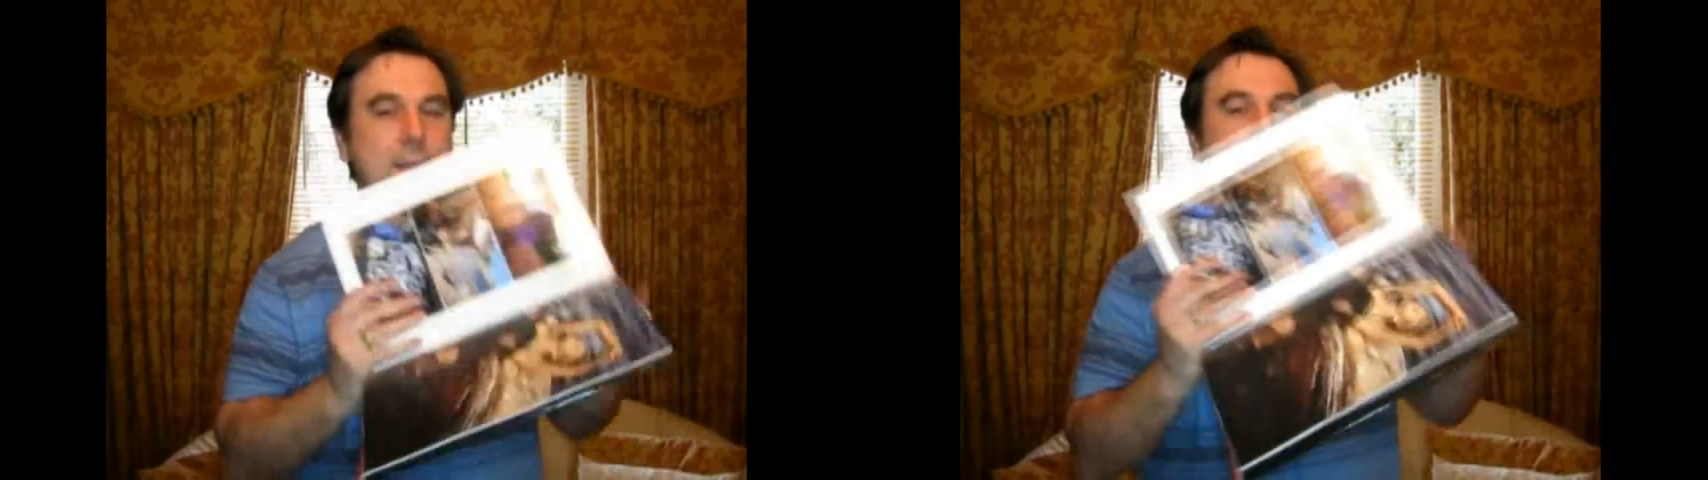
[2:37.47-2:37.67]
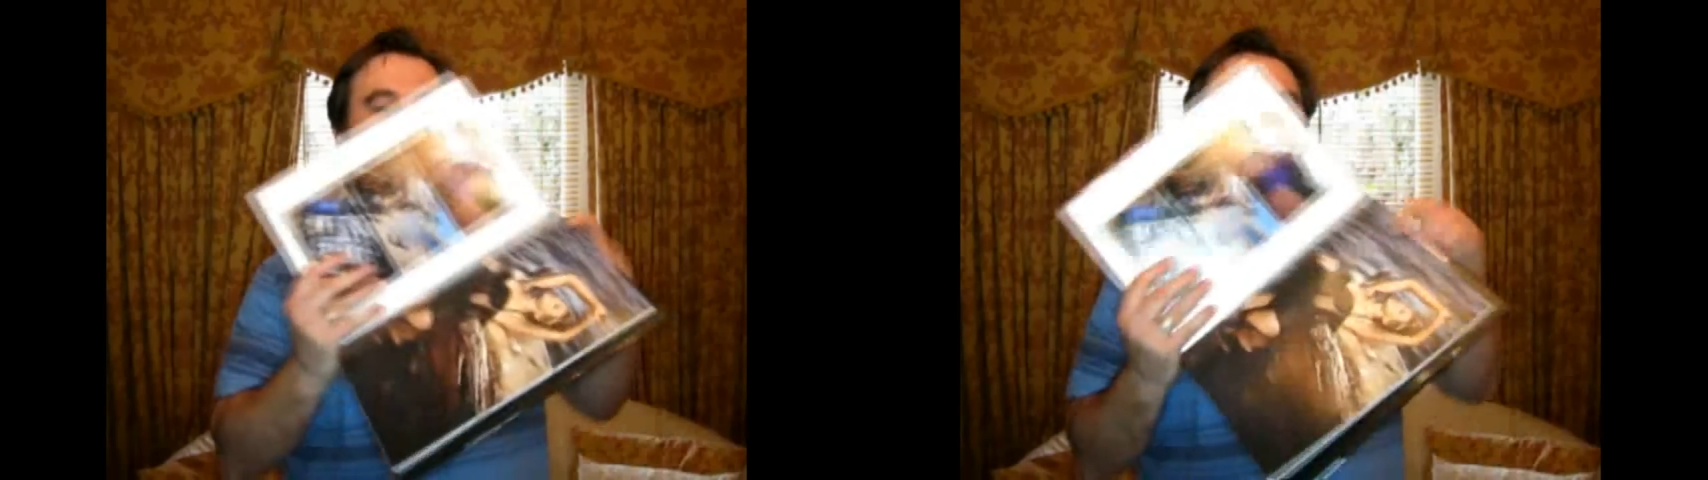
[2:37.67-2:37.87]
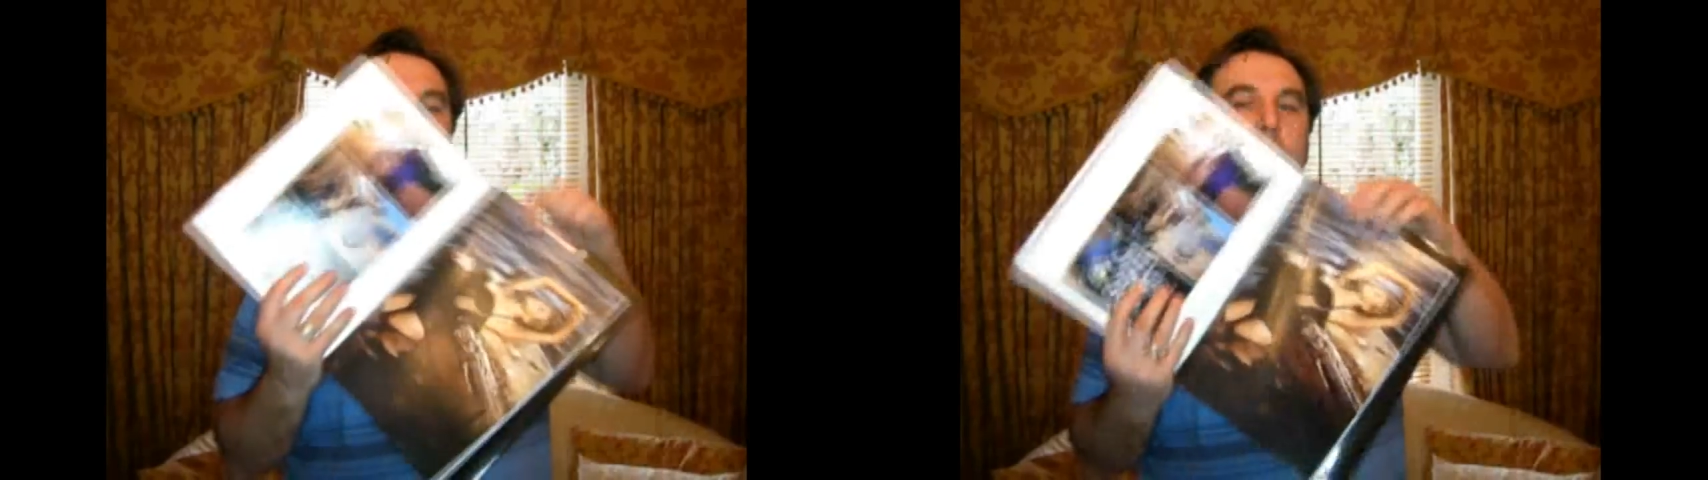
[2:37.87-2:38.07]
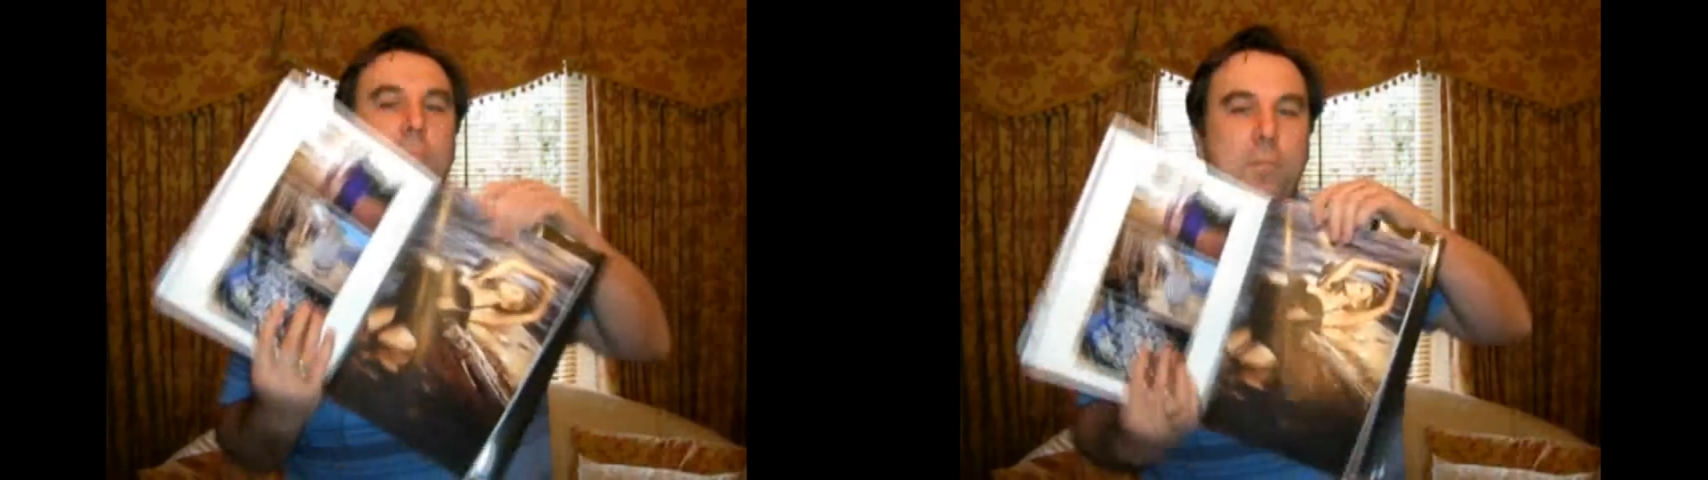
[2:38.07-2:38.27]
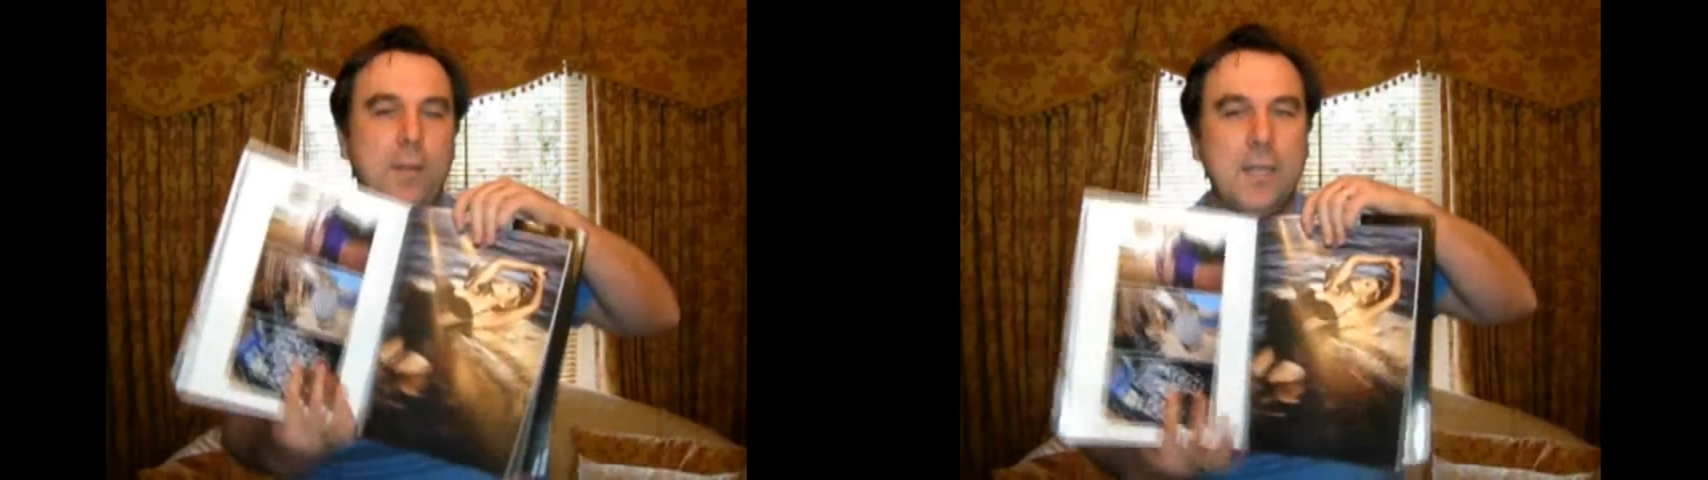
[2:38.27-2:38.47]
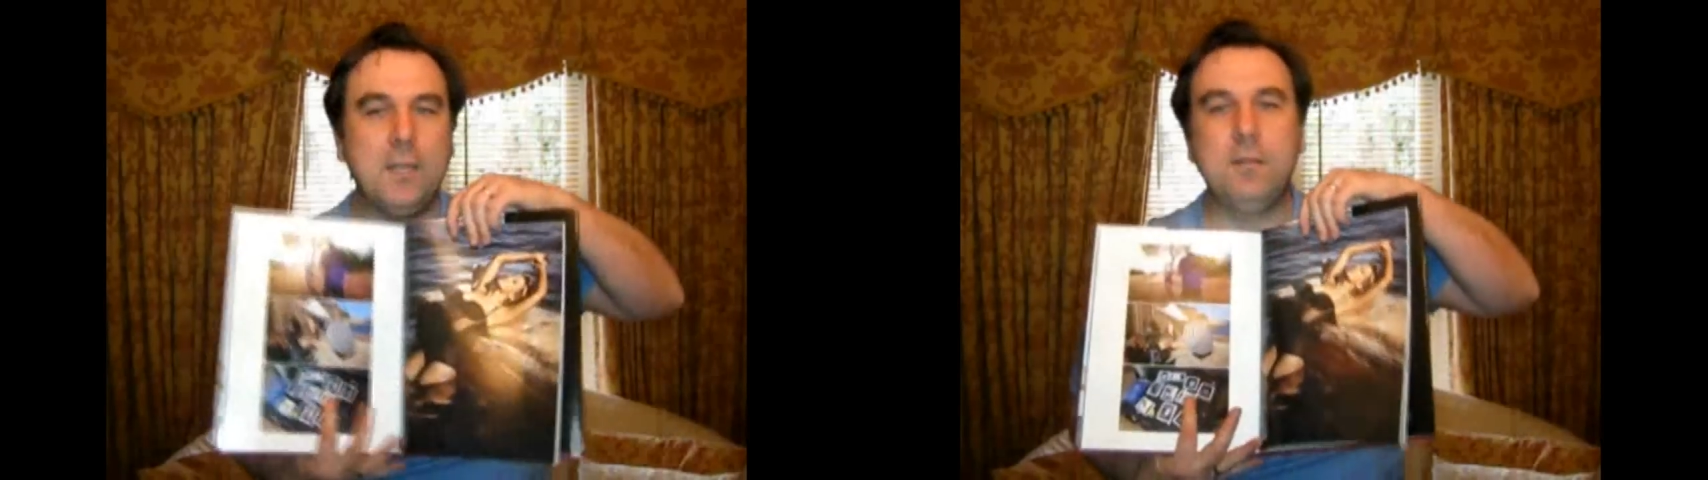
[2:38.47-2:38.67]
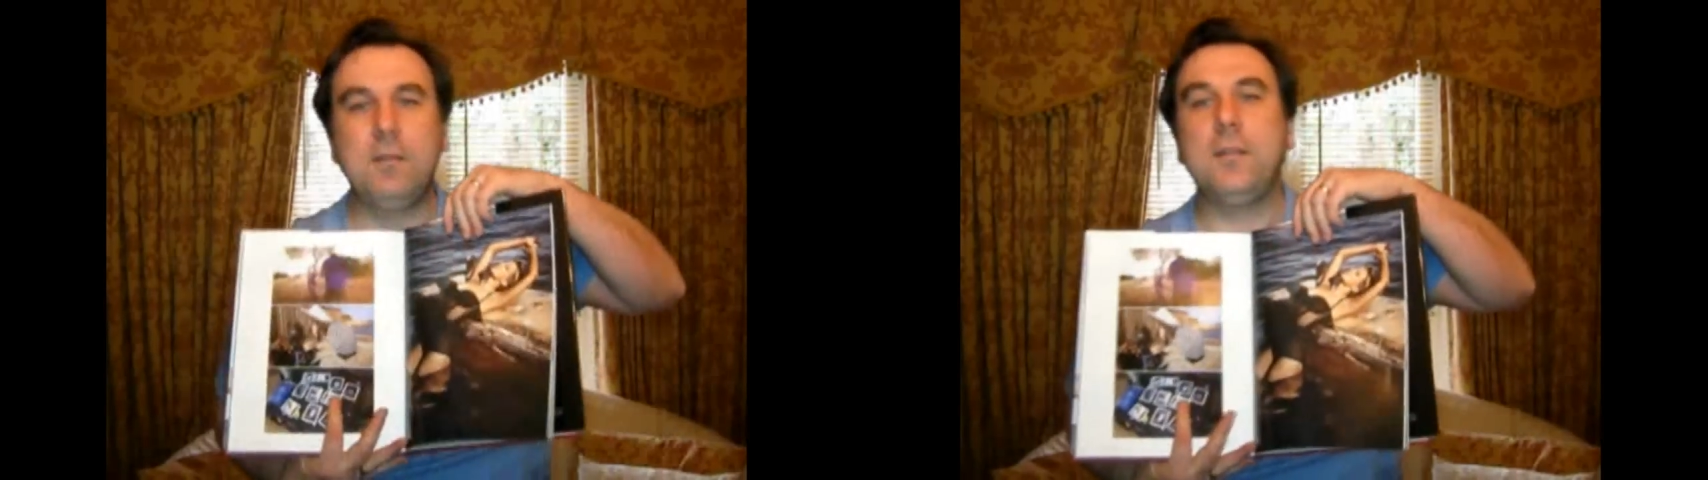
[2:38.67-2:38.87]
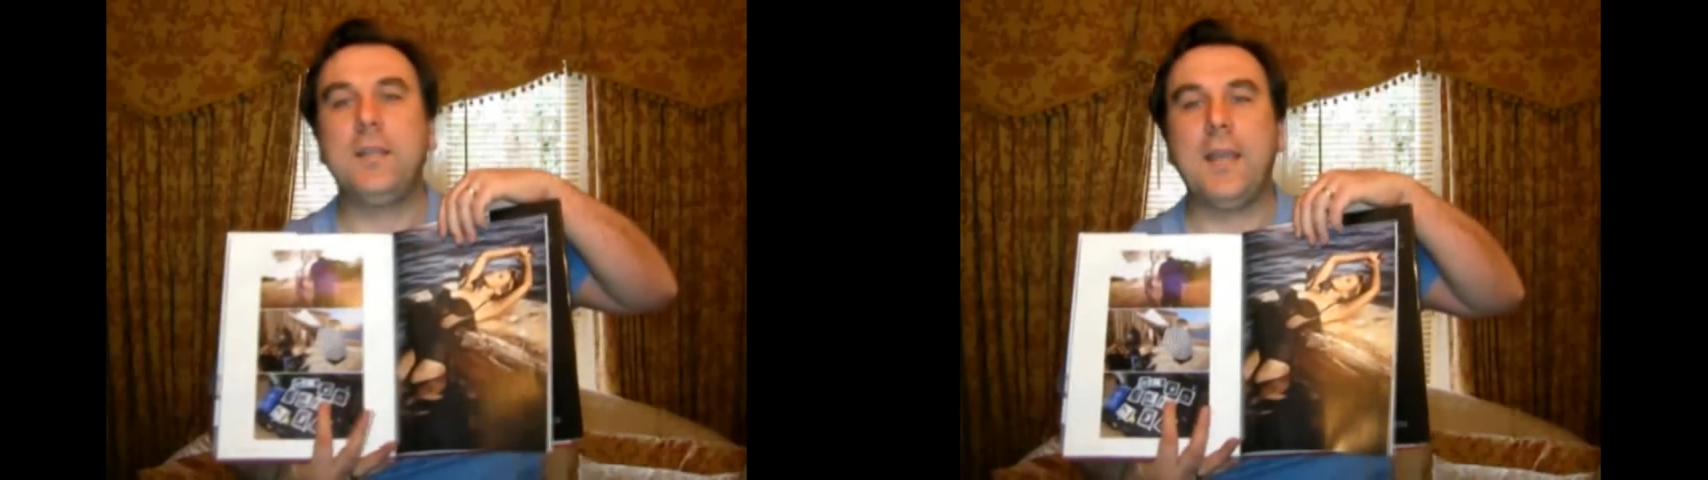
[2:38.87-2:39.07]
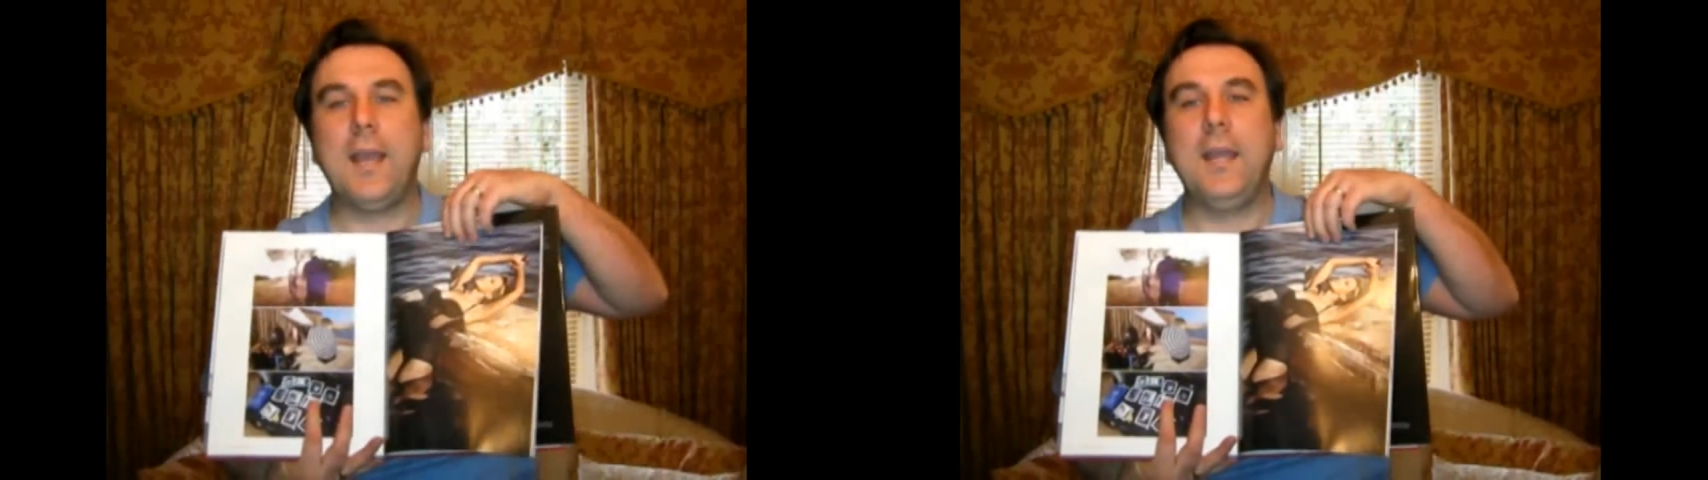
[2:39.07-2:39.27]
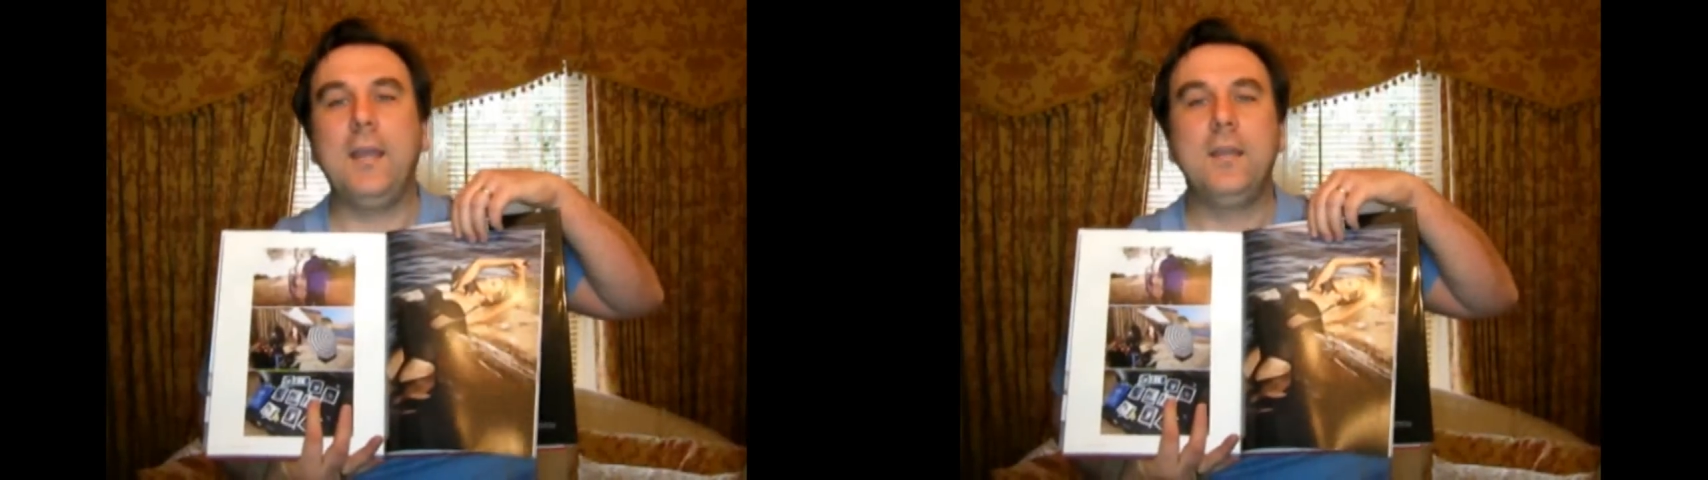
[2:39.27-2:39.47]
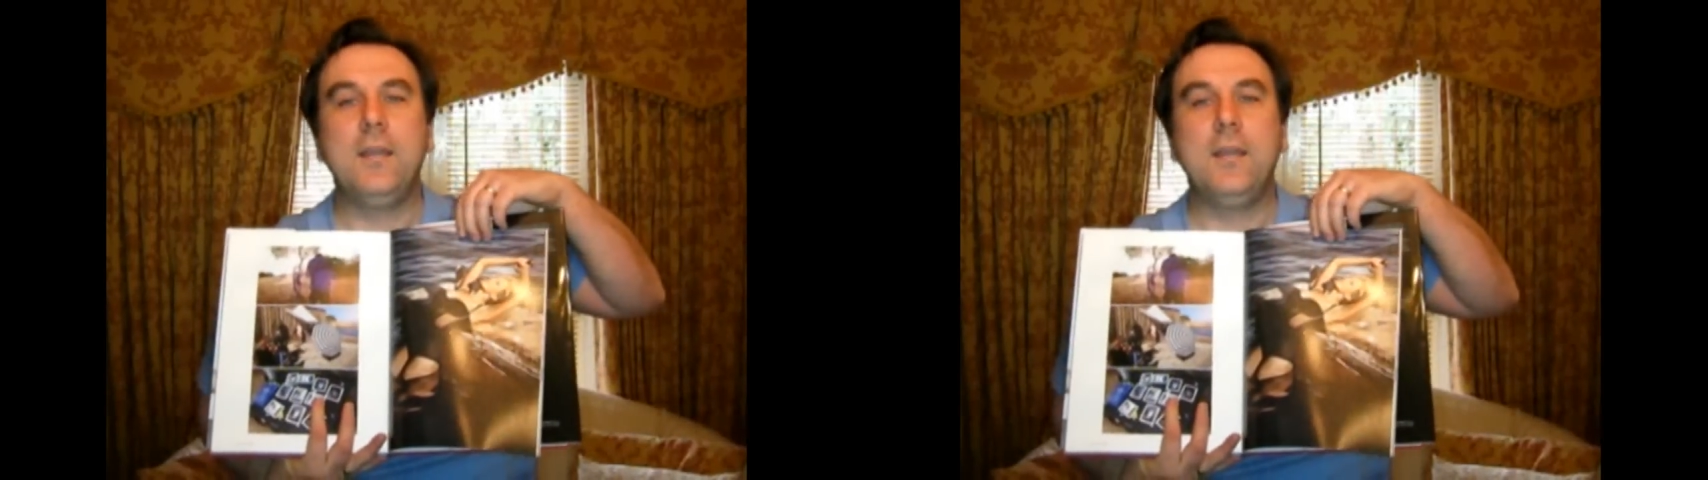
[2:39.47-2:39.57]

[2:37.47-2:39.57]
Now that probably, looking at it,